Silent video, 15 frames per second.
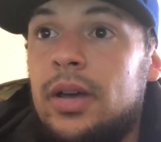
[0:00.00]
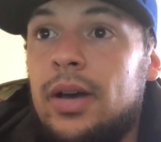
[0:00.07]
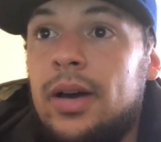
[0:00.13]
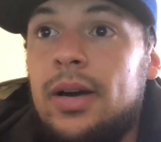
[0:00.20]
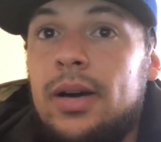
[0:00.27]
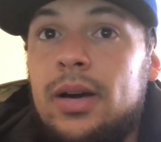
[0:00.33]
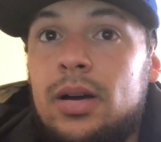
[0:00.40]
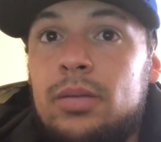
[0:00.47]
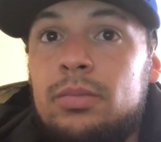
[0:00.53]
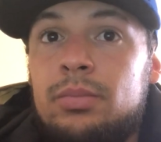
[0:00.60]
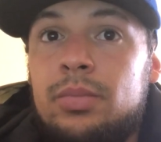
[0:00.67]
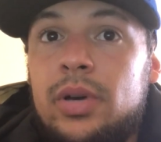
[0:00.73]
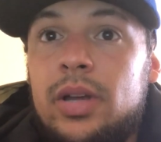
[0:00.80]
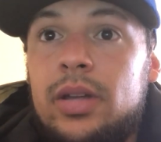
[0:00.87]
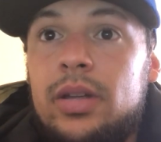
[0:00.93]

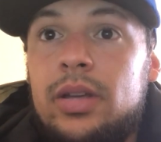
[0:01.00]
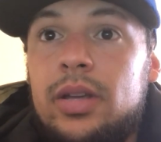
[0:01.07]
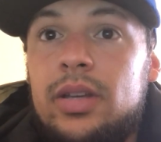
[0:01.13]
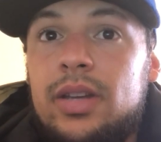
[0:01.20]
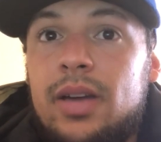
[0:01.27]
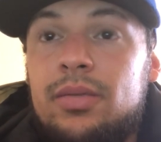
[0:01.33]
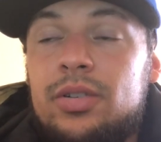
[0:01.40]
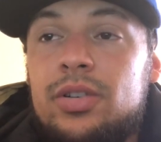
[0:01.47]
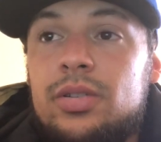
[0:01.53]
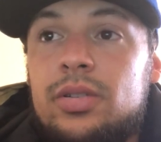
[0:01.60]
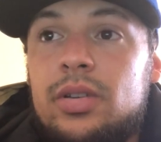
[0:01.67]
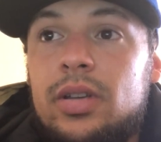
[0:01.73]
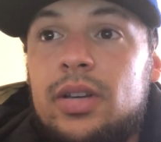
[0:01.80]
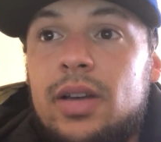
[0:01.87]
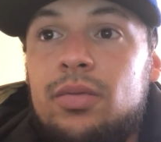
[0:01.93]
But he never
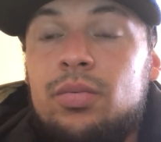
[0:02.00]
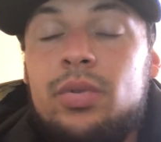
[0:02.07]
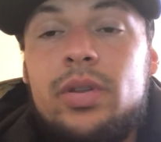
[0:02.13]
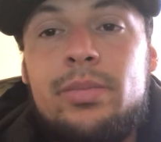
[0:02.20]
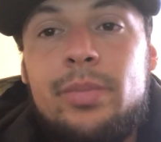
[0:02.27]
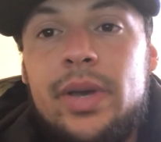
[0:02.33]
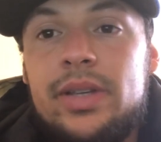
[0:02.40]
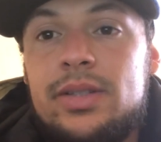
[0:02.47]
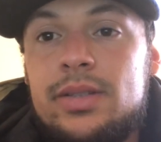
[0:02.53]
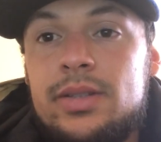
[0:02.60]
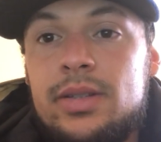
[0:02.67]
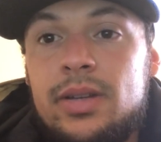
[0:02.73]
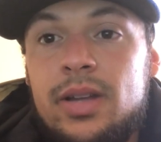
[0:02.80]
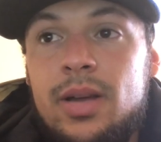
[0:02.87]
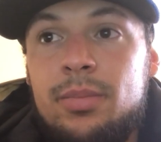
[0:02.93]
really mixes
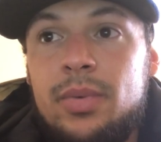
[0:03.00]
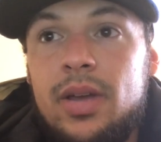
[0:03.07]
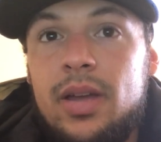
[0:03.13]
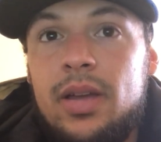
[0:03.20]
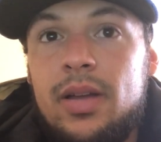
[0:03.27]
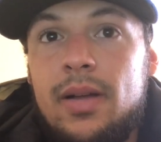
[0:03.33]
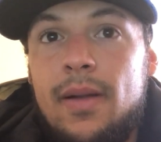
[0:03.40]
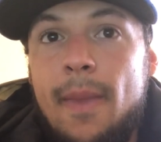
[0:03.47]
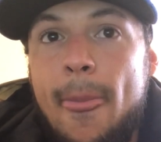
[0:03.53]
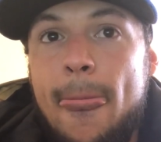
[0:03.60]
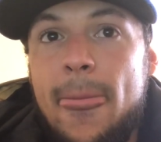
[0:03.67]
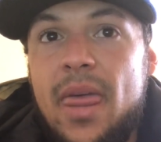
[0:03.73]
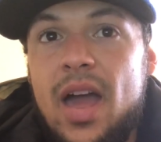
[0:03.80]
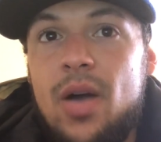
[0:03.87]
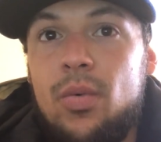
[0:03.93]
it up
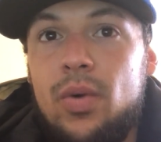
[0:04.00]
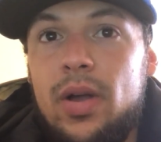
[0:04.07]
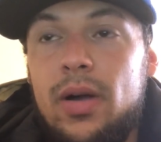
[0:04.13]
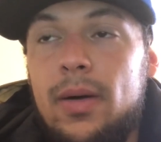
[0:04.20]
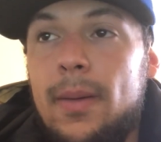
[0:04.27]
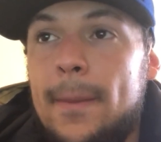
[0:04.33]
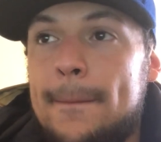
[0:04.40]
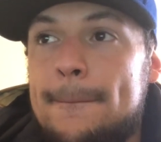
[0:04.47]
that well.